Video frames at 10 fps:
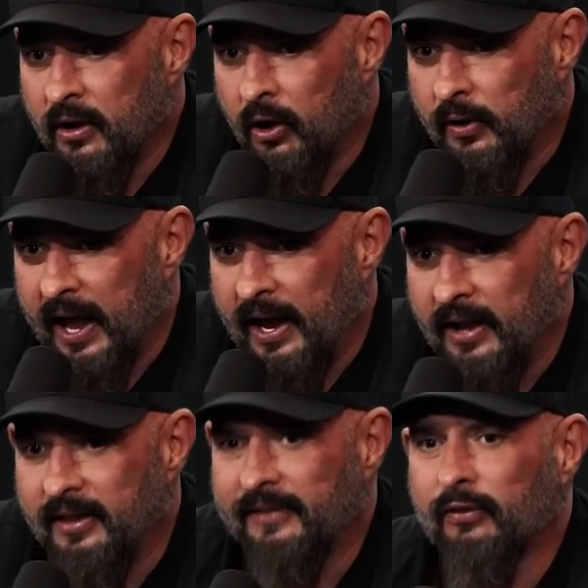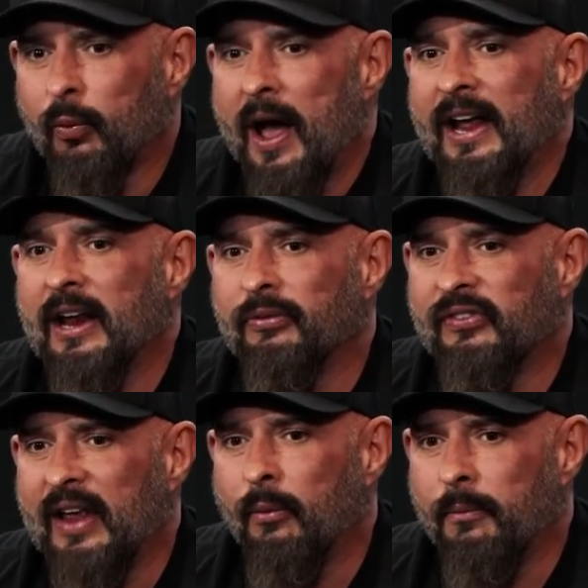Okay, and this is why I get
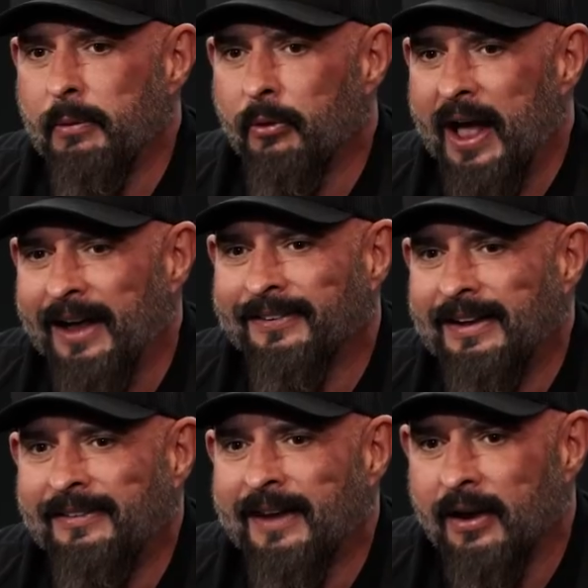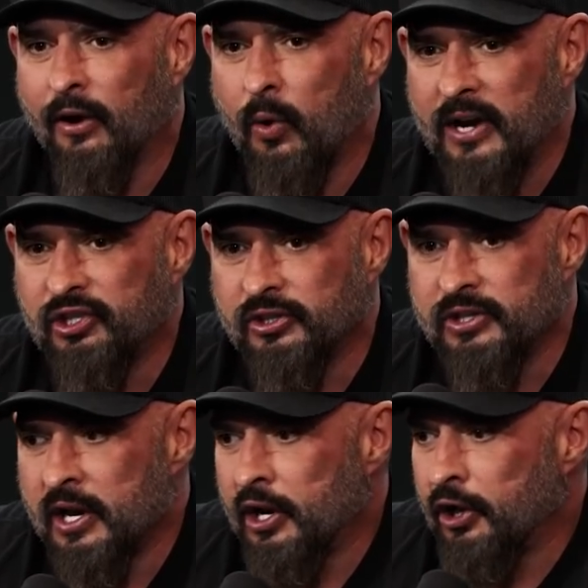upset when people ask these kind of questions.